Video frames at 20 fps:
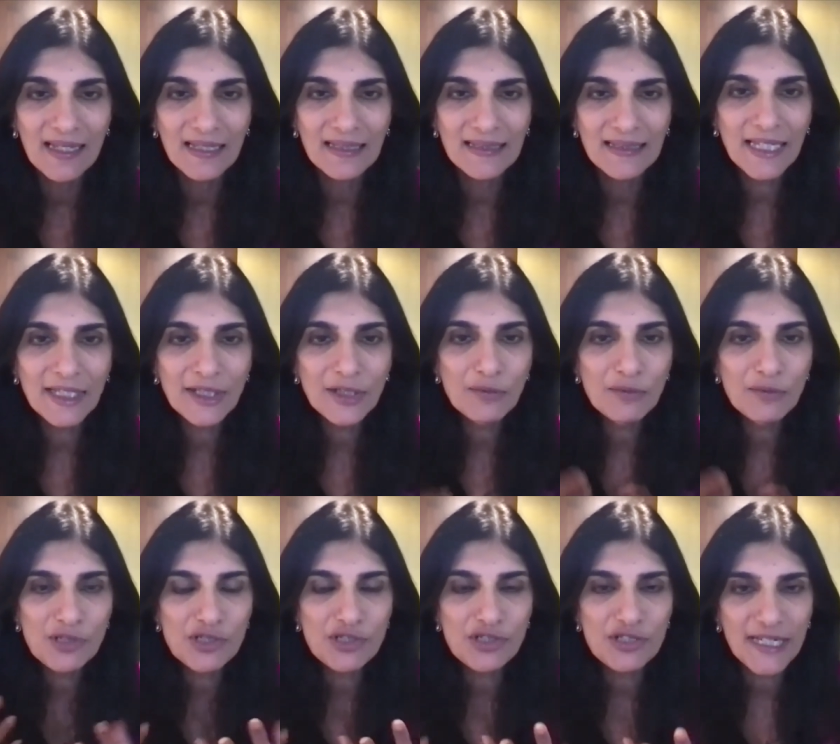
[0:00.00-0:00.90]
Then you
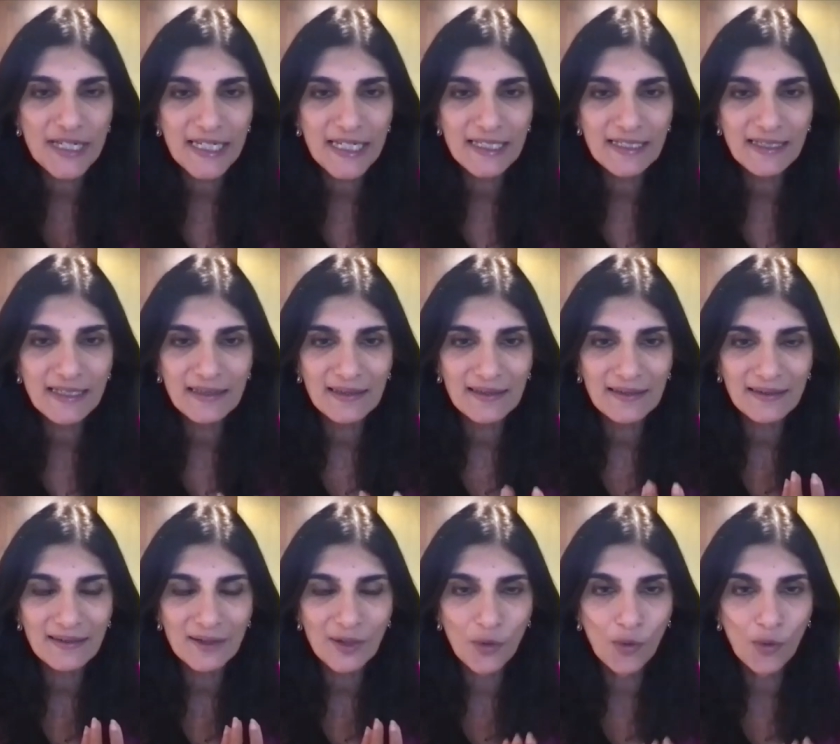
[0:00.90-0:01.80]
would read
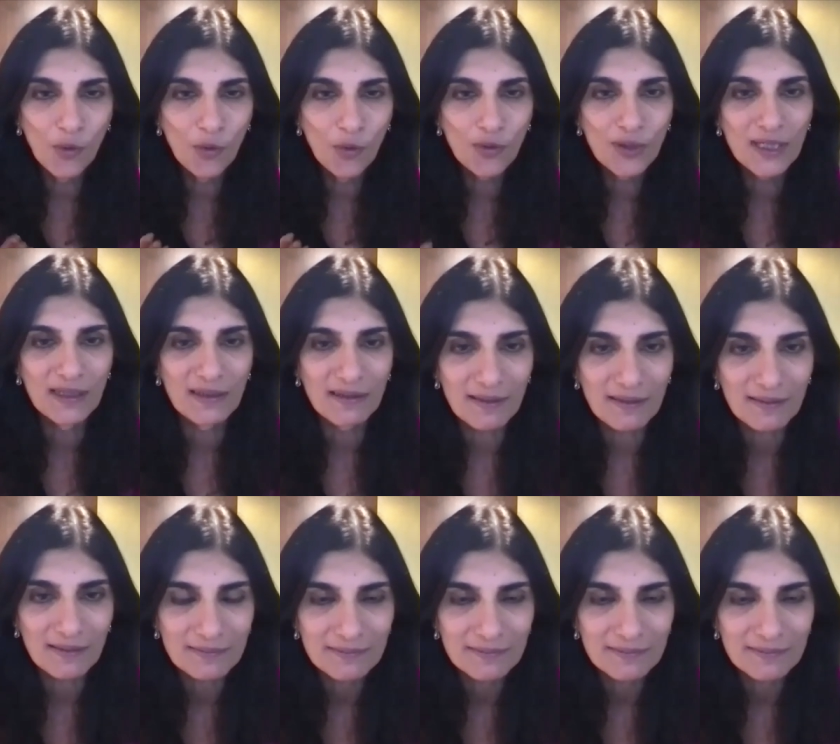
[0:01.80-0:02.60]
odor,